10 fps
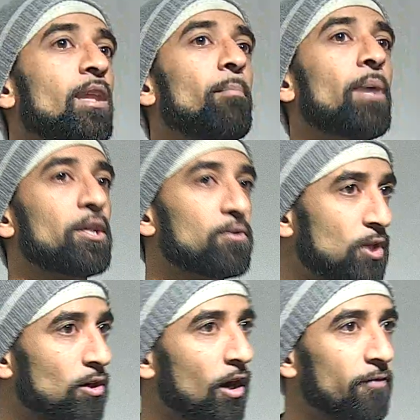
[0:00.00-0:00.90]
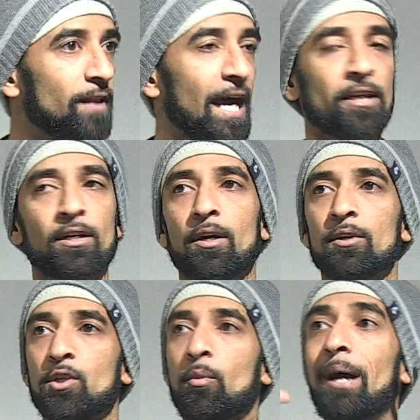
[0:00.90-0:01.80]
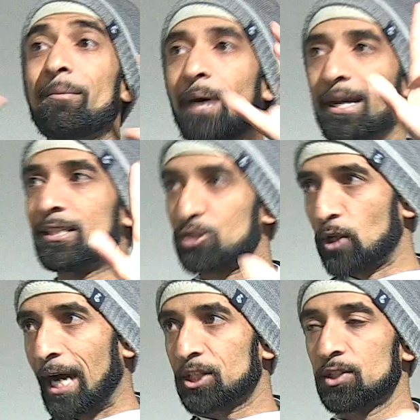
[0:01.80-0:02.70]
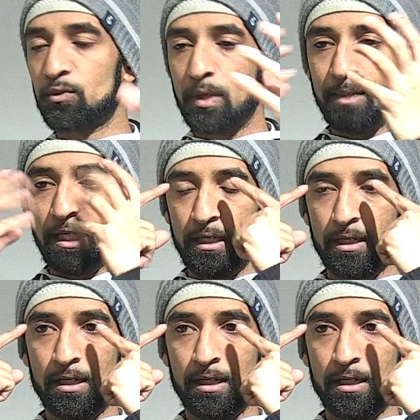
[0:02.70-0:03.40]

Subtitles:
But you turn off that. So by distractions we mean